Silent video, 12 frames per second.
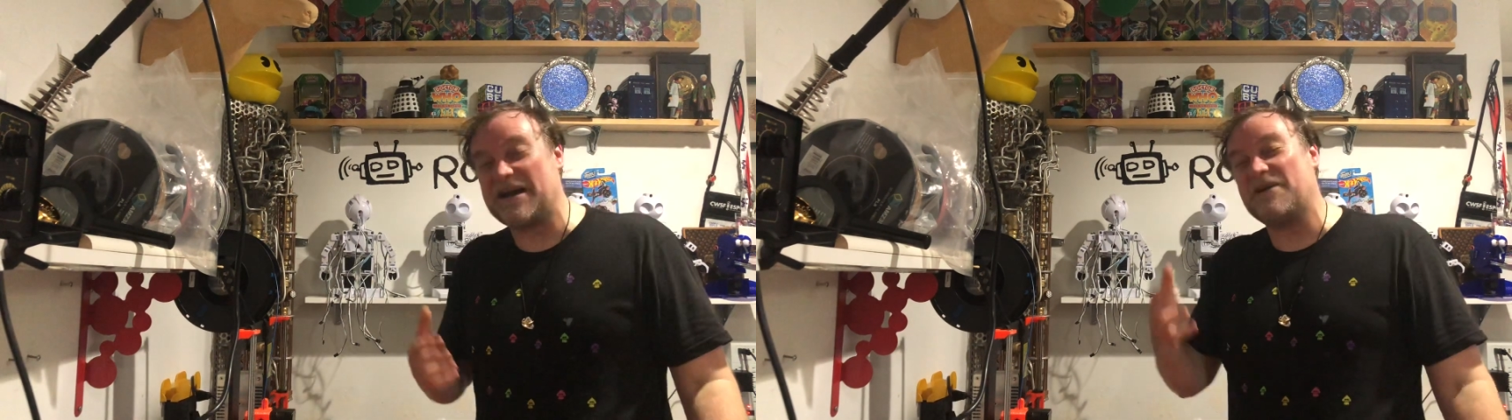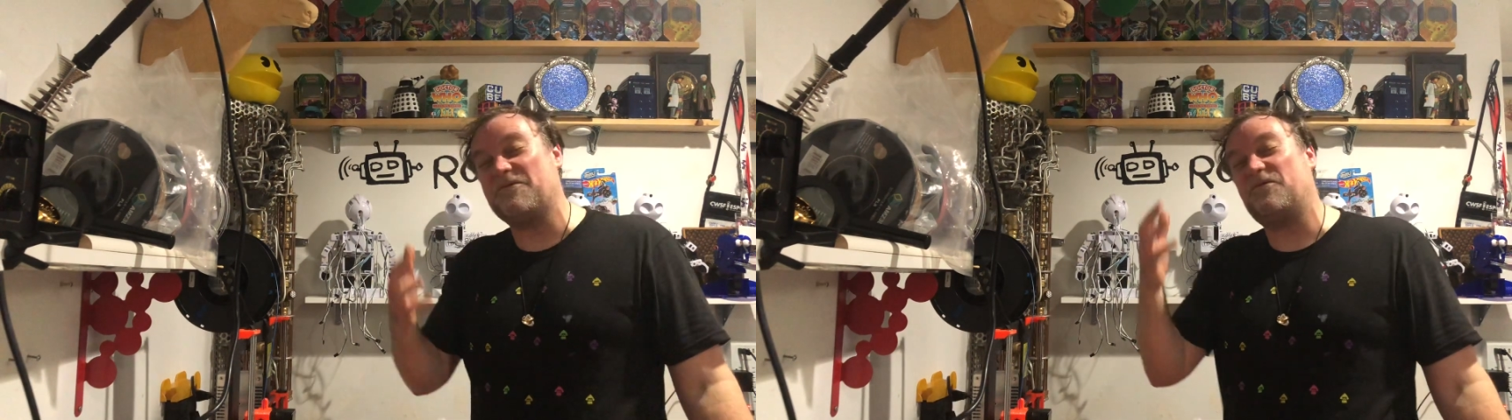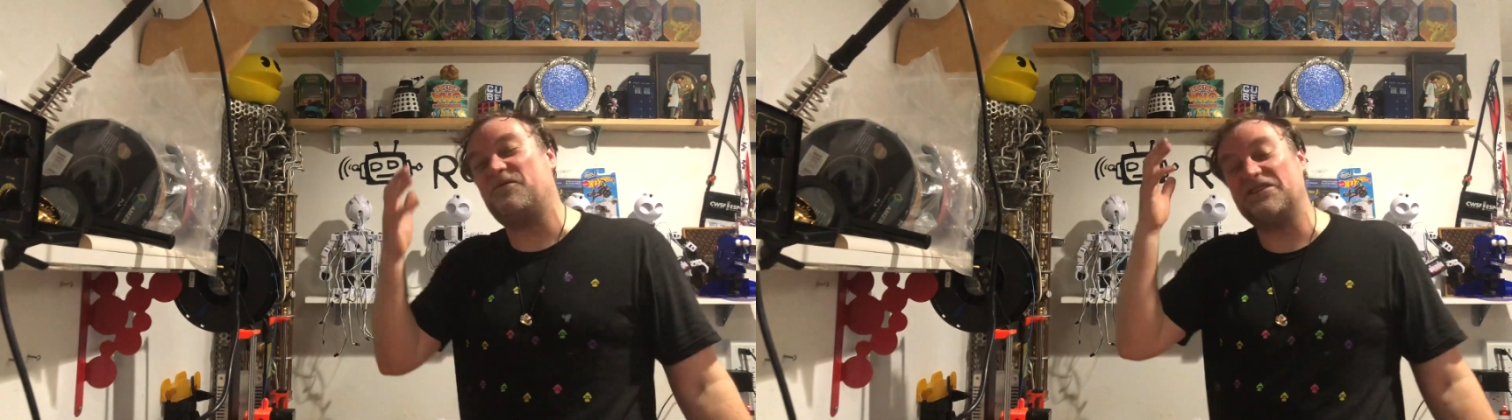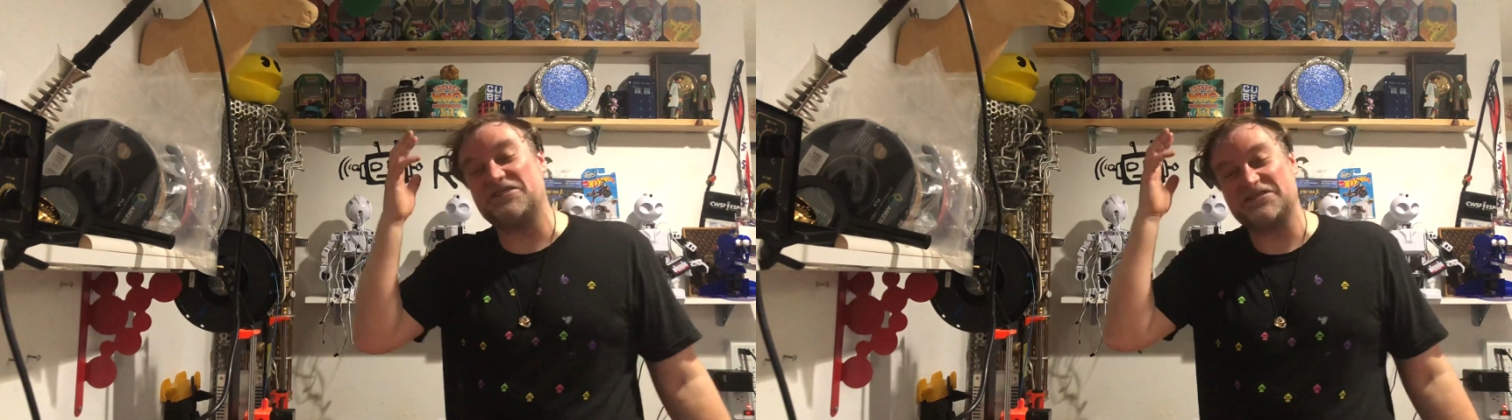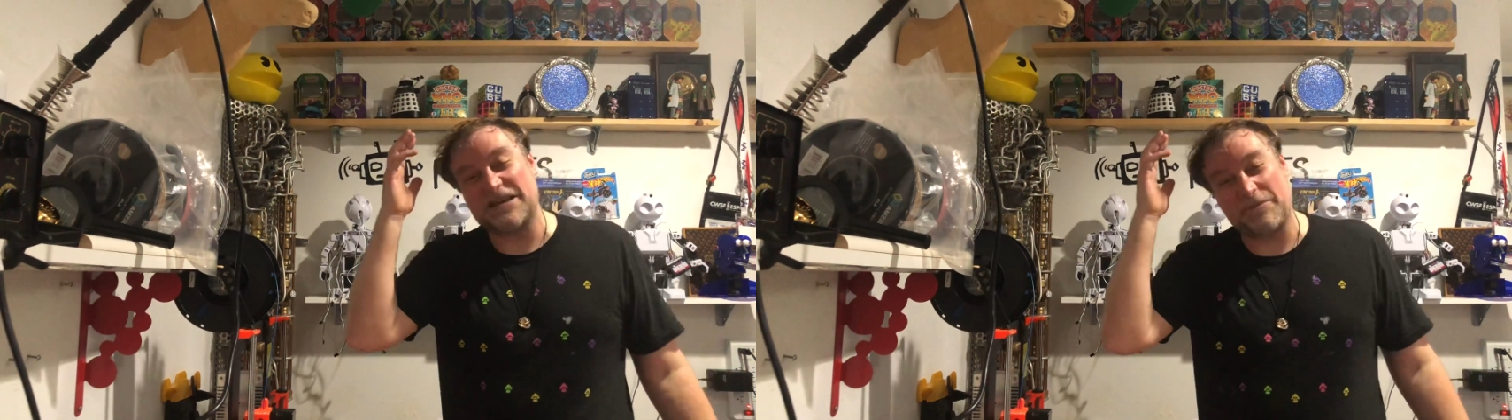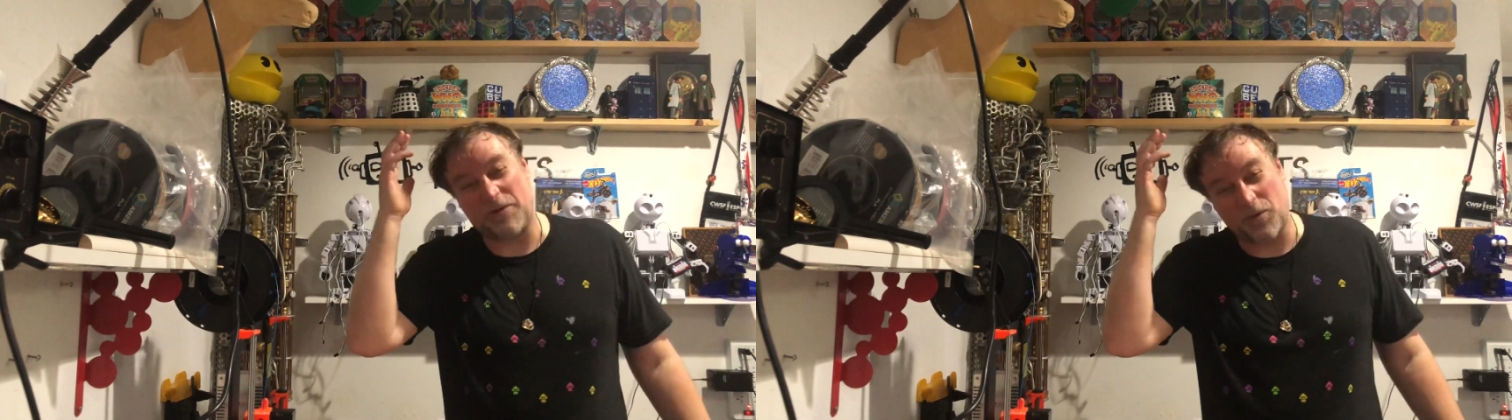I finished
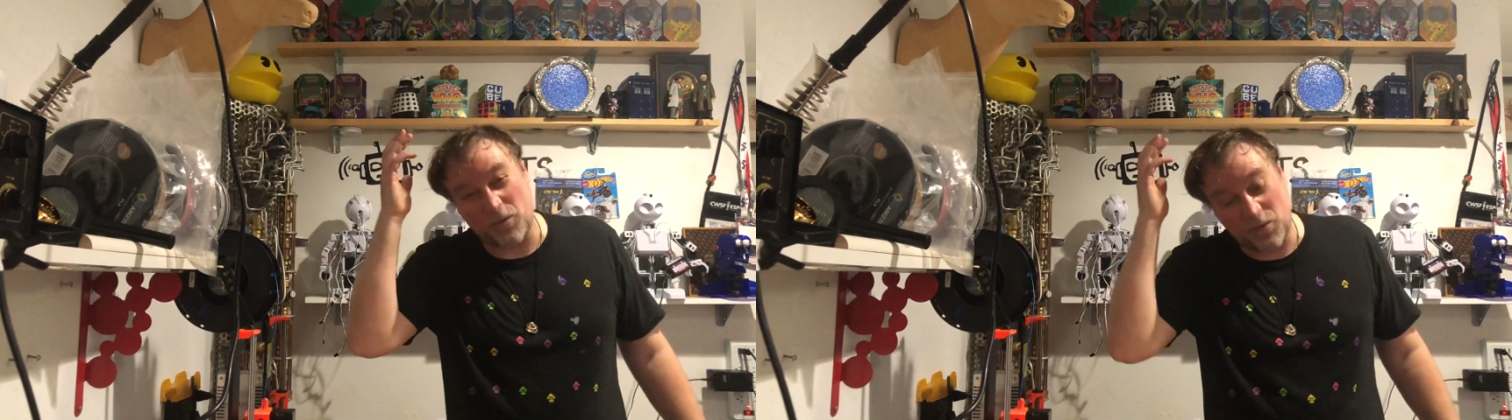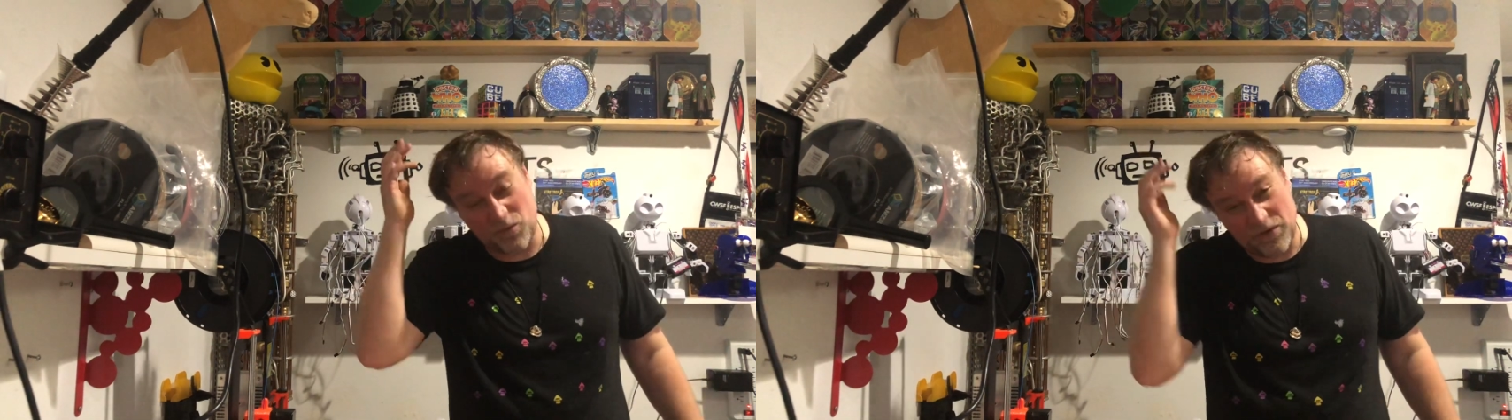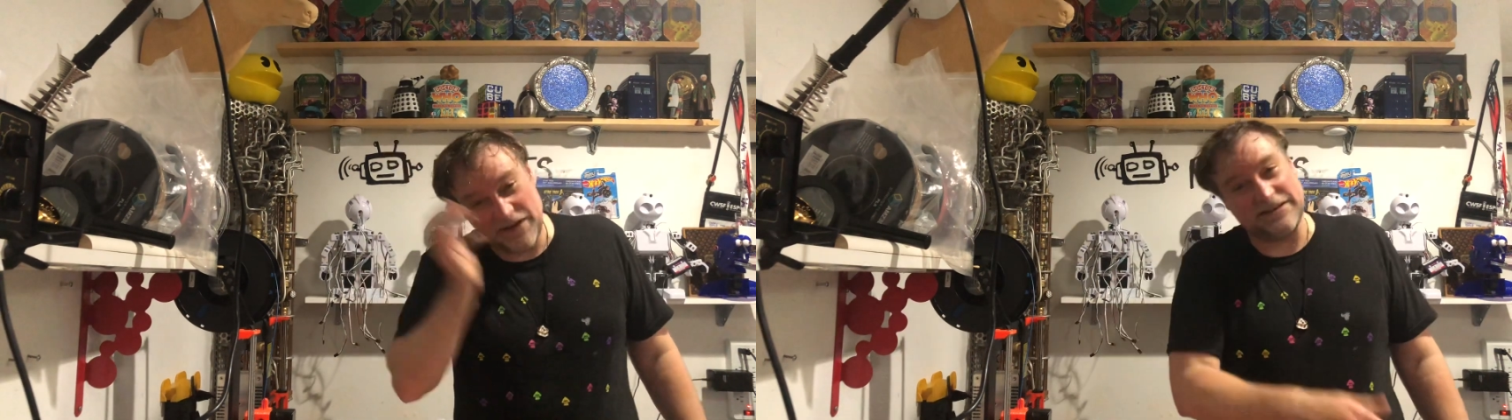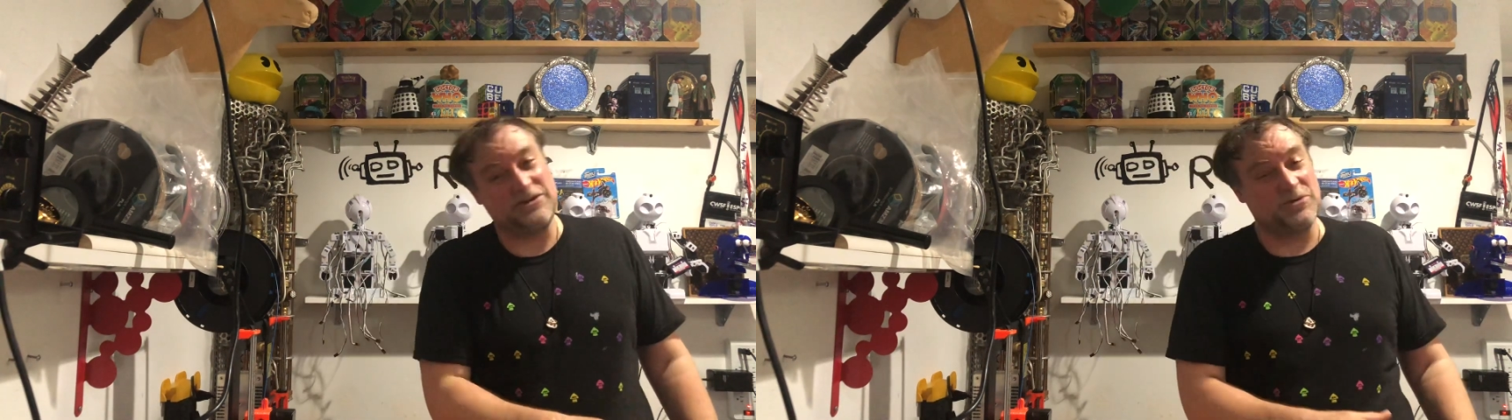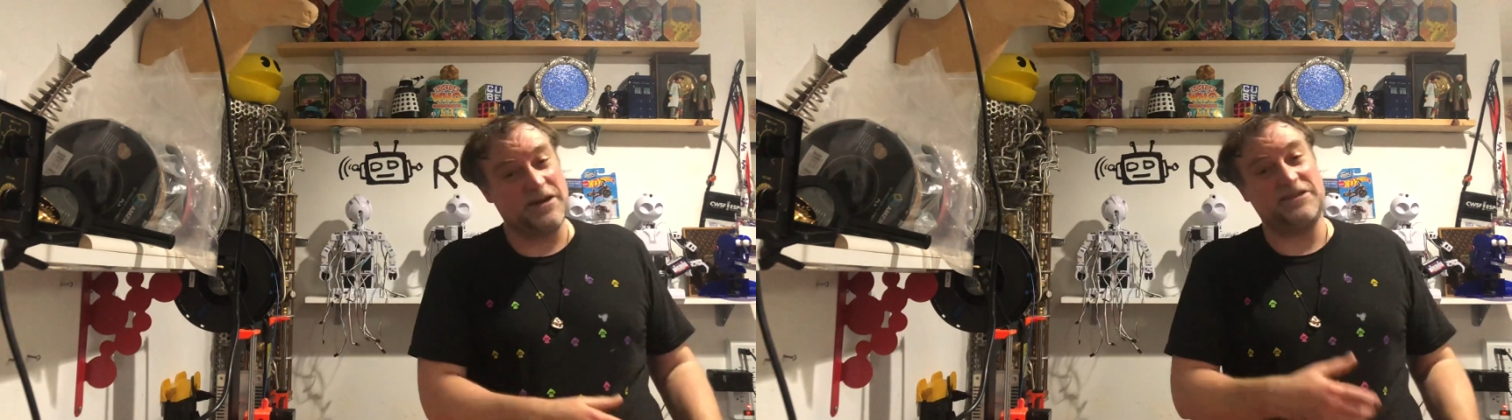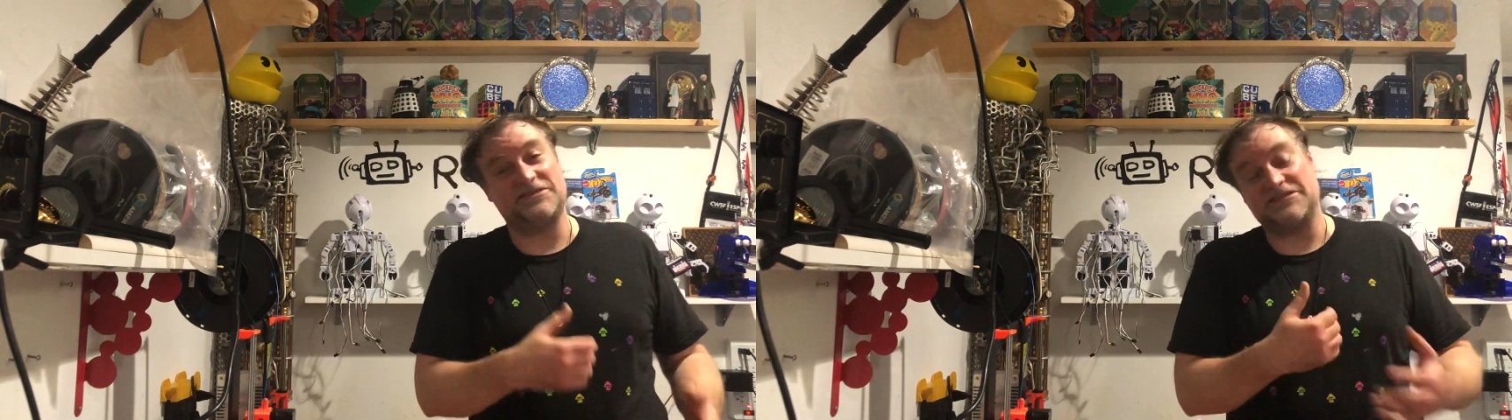up a really
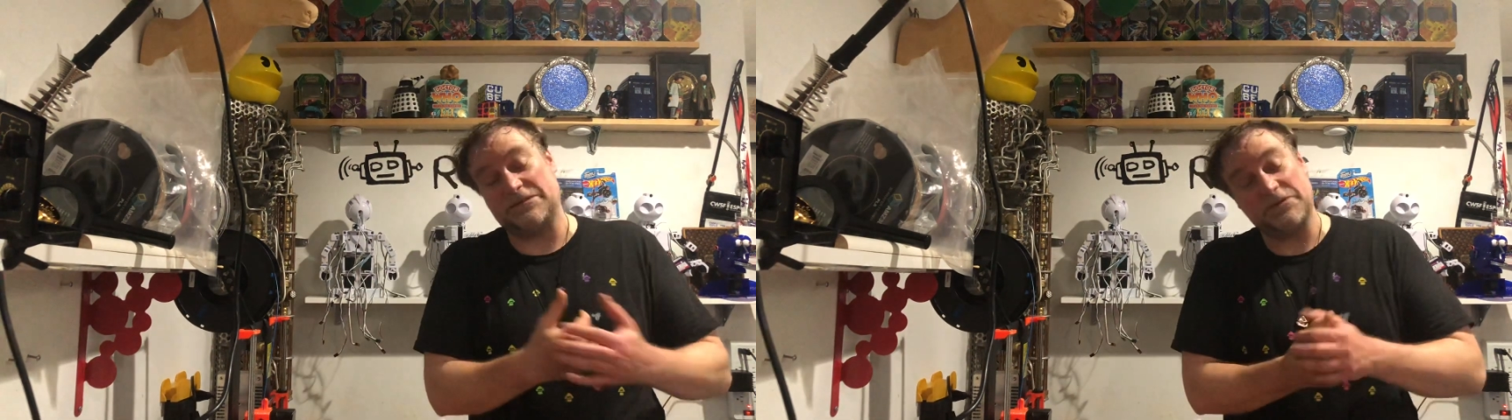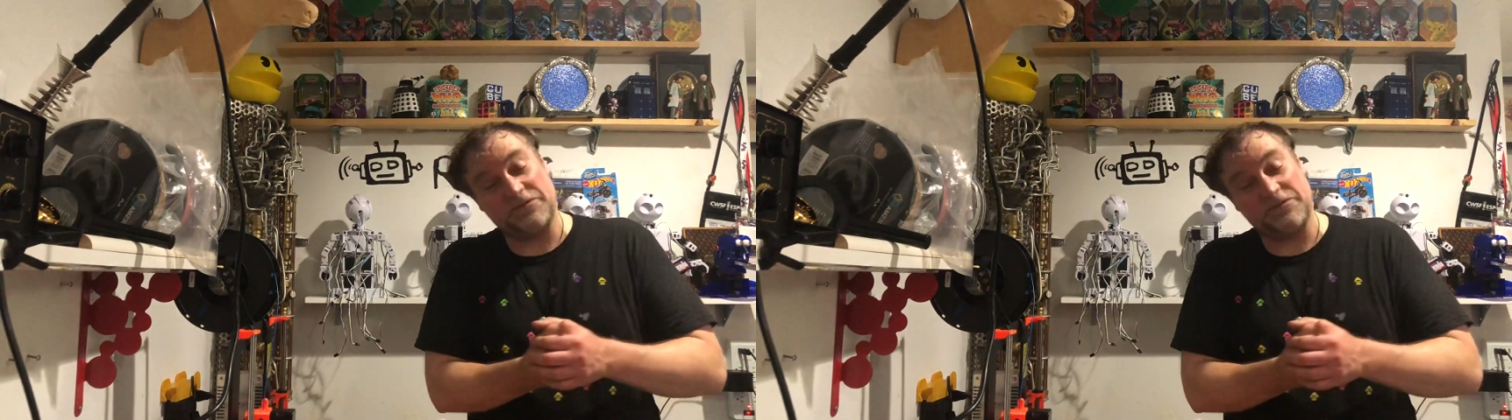great Cinema